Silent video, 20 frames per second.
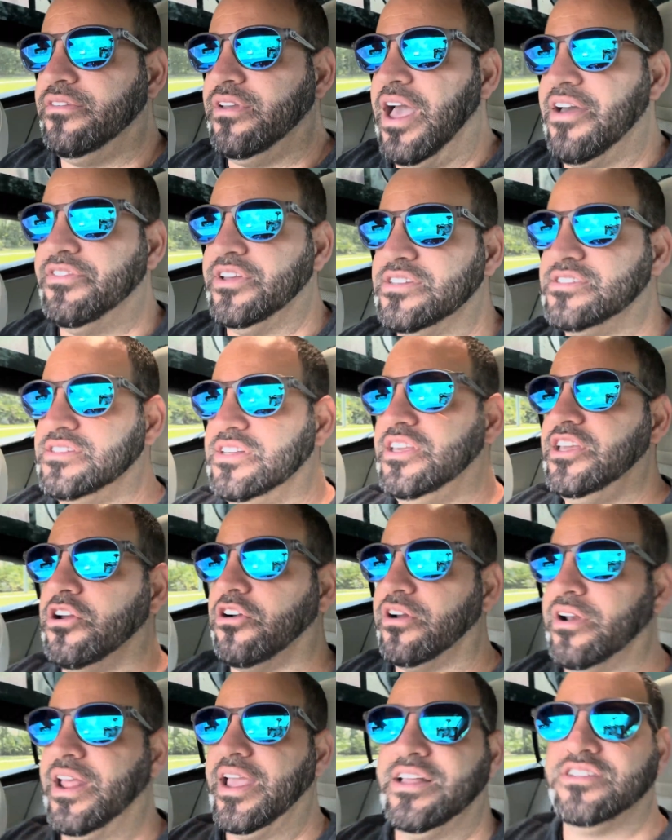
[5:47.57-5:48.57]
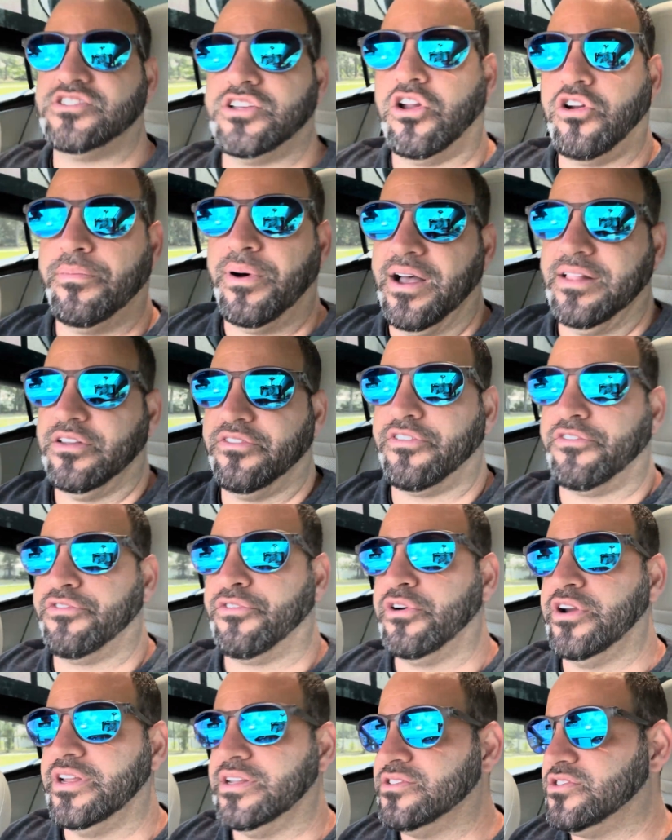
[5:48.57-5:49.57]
F S D or Enhanced Autopilot for free.